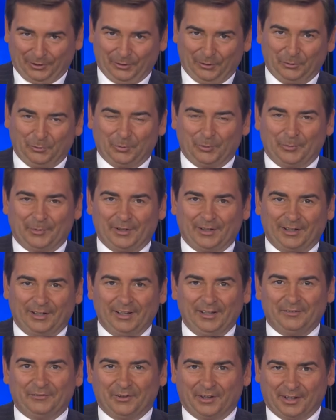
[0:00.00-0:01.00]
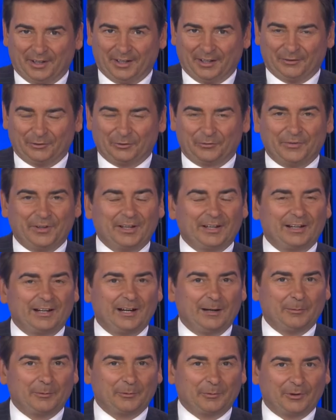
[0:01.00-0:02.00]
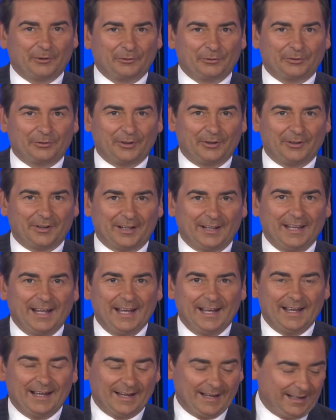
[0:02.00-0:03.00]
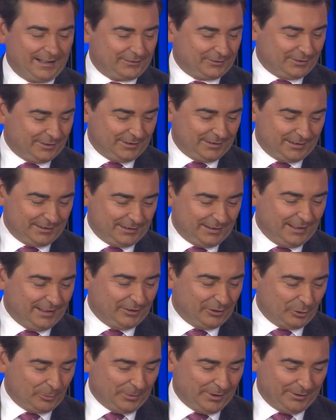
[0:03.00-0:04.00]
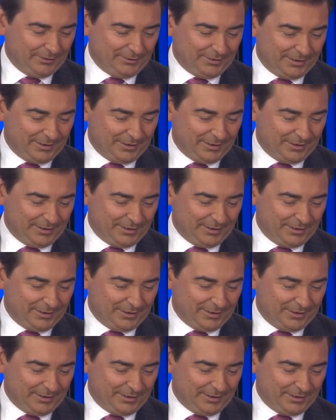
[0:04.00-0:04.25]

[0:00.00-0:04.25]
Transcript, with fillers: who will be leaving as the Fayette Commonwealth's attorney at the uh, end of the month.